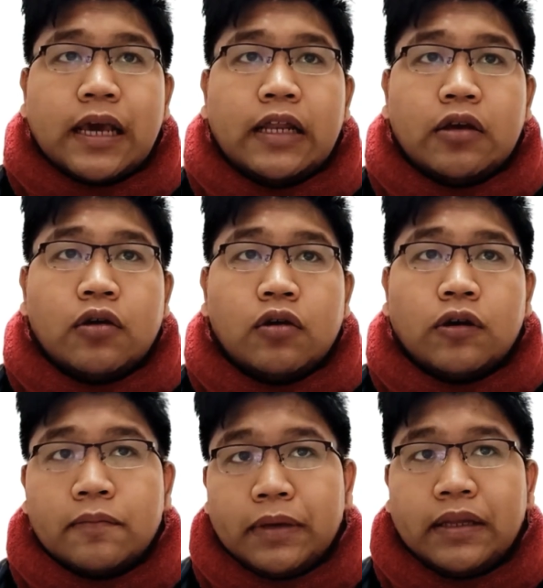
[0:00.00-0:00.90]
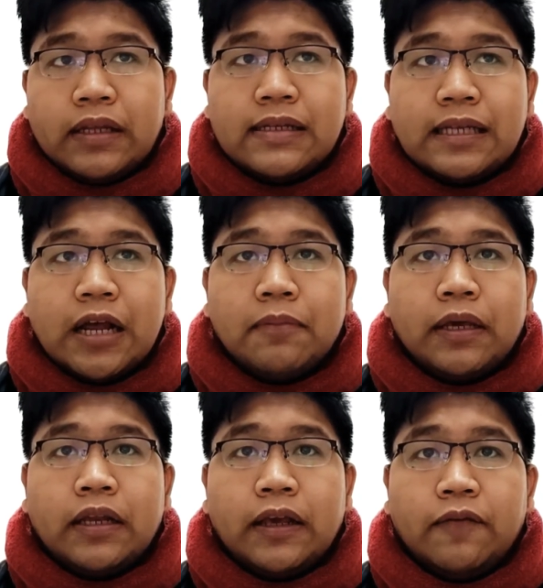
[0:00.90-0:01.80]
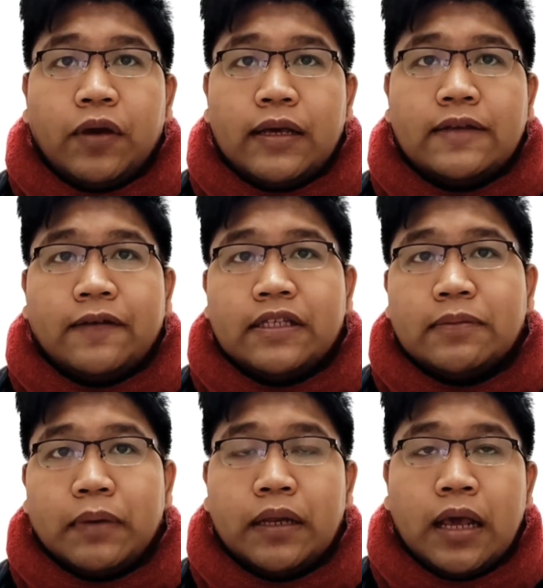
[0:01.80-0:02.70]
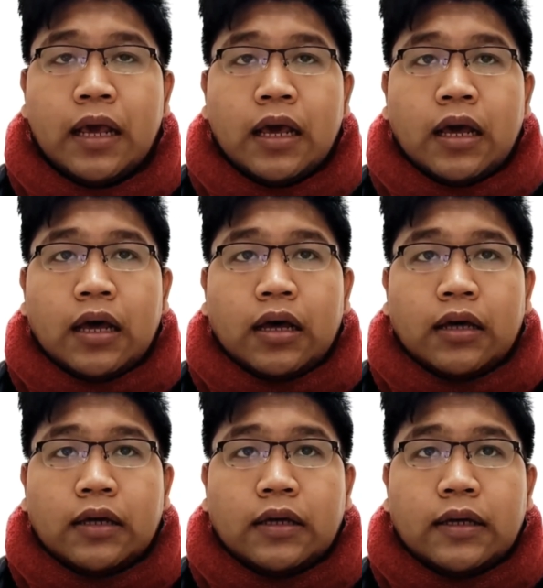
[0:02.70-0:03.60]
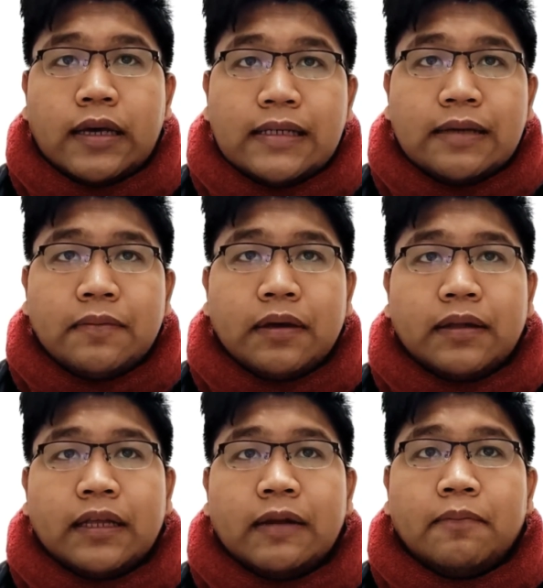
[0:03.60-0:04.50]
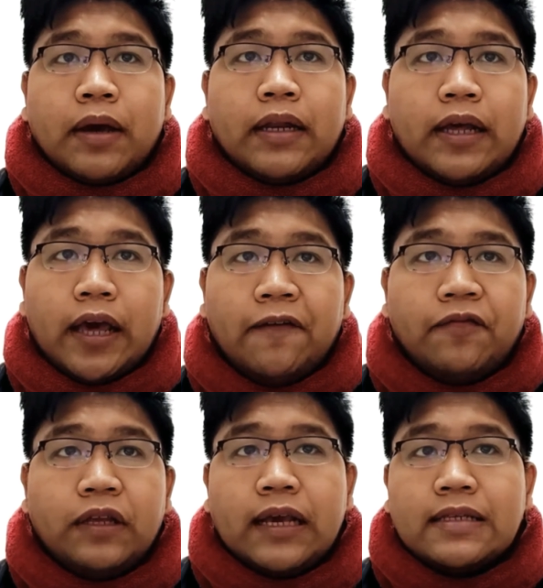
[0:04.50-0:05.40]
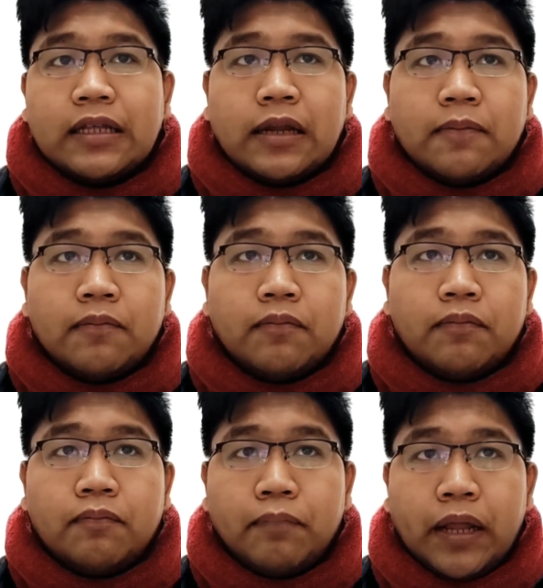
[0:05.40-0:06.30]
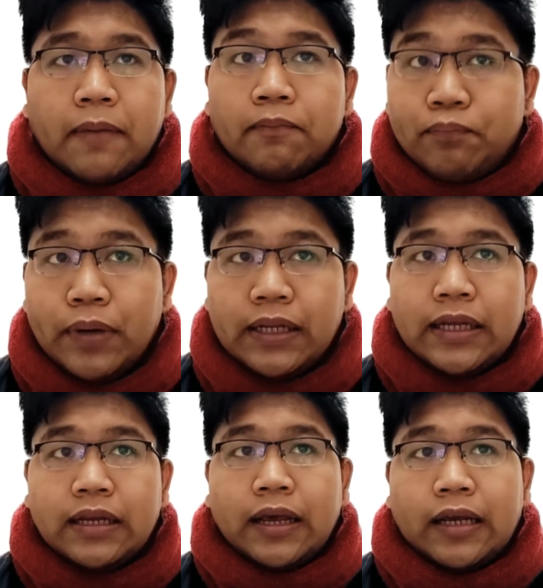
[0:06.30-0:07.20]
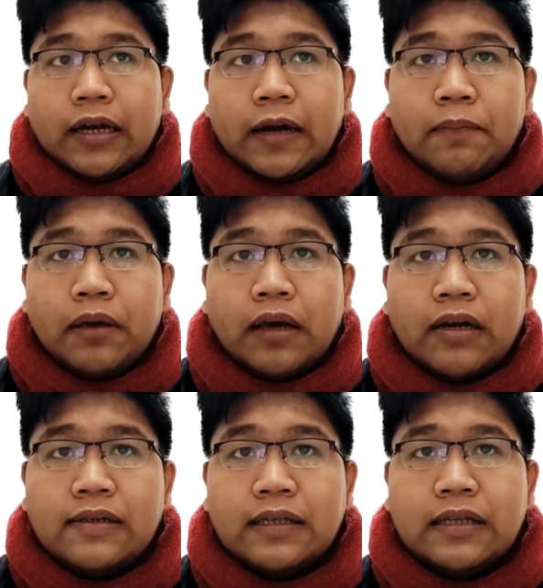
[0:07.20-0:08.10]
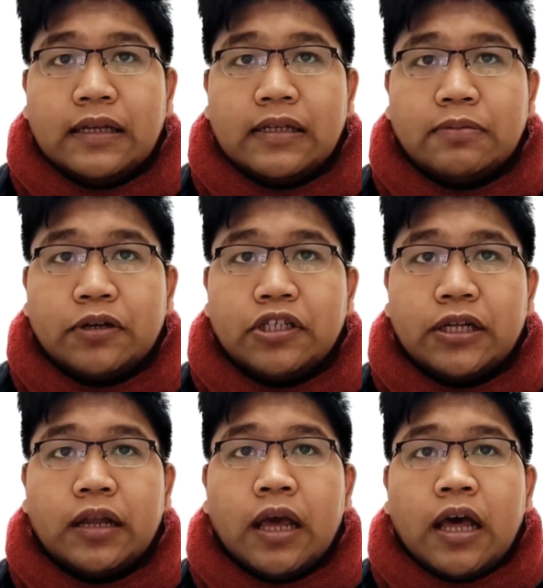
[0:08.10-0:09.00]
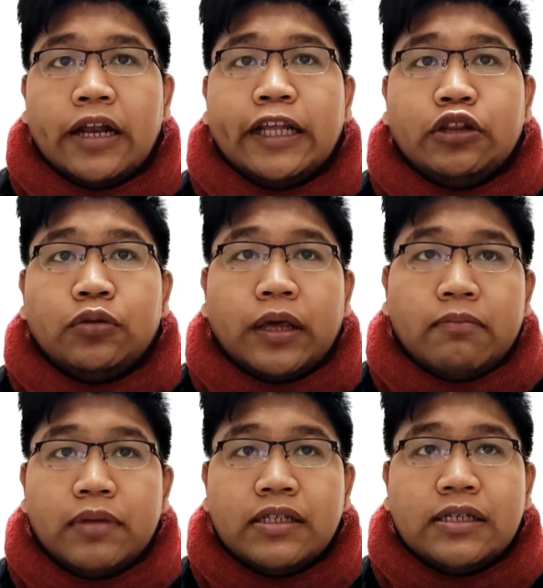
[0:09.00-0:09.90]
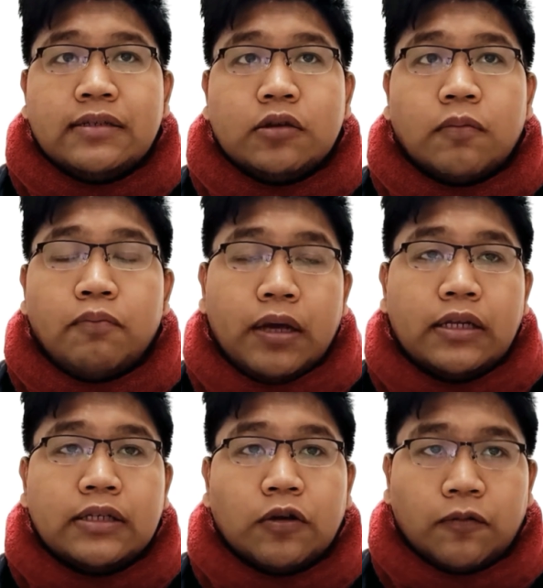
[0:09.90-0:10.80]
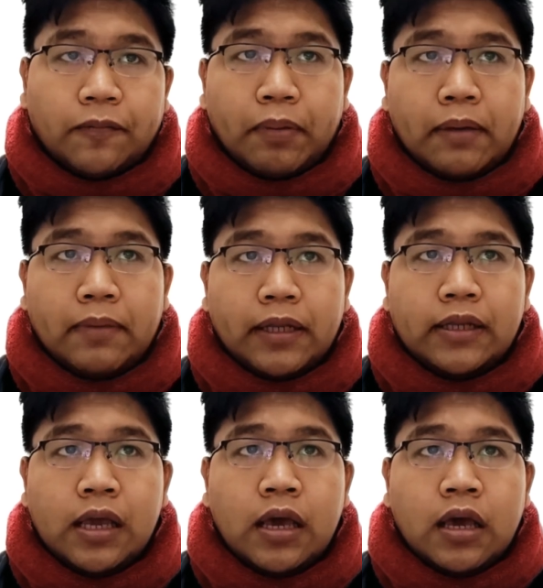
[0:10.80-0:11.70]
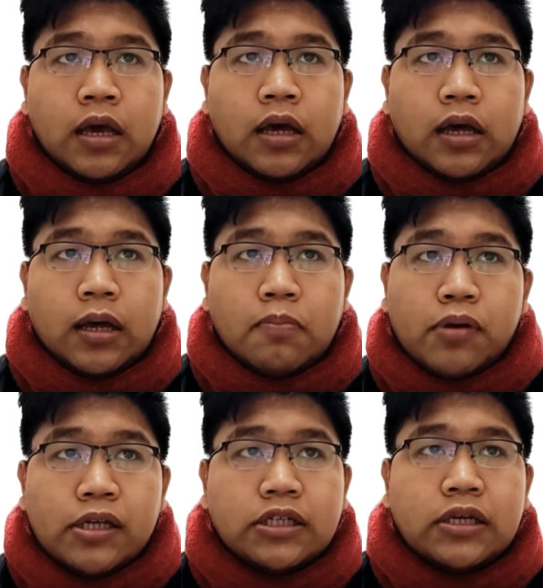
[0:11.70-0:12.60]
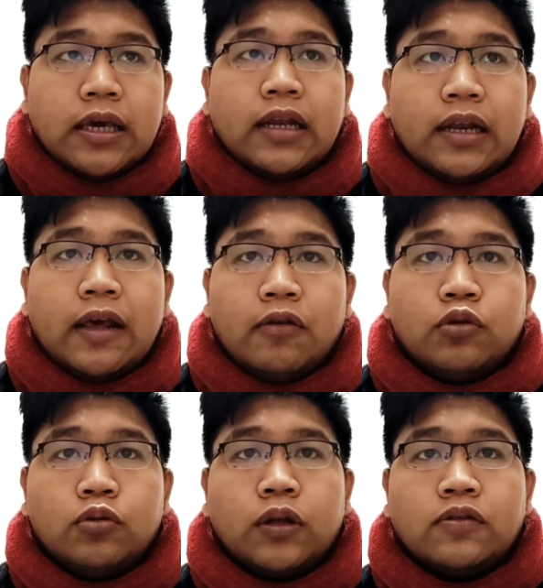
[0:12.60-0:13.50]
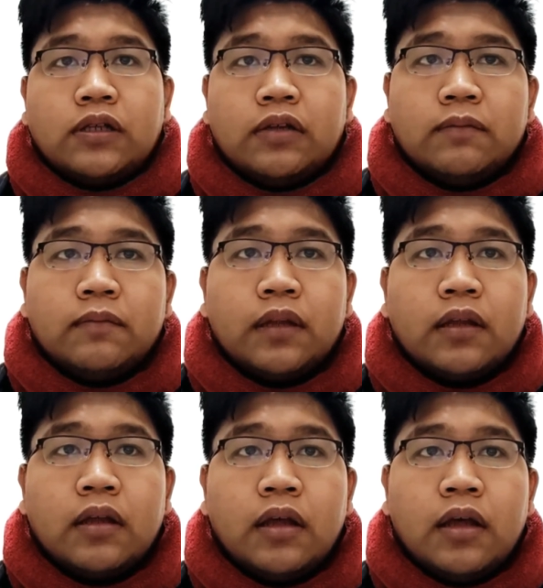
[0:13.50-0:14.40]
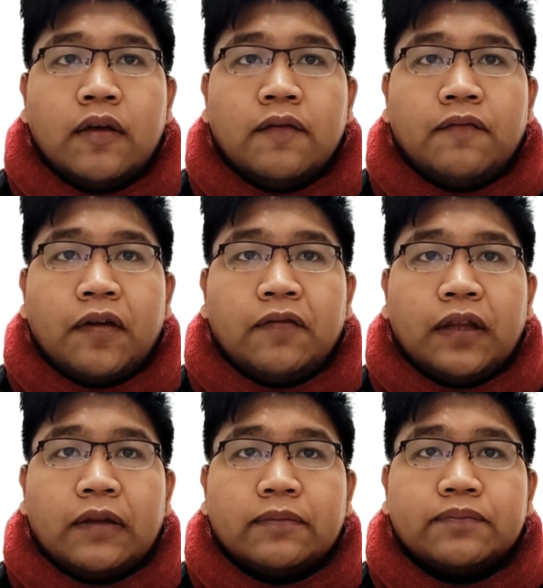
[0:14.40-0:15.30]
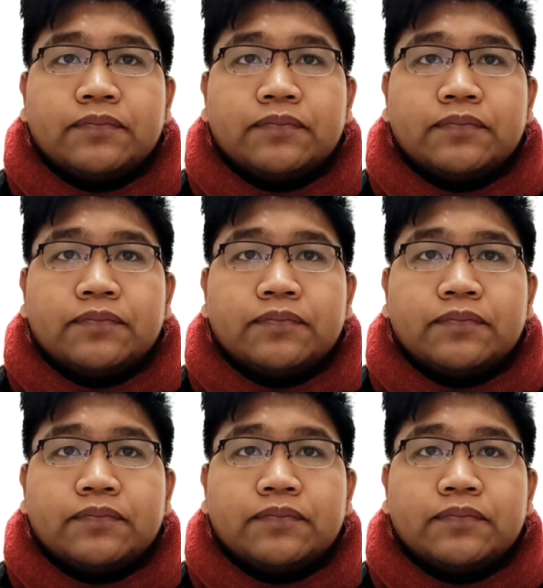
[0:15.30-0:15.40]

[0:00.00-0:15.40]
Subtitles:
and concomitant slump in inward investment exacerbated by the hefty external burden and rapid currency depreciation lead to the emergence of balance of payment pressure in late of 2015.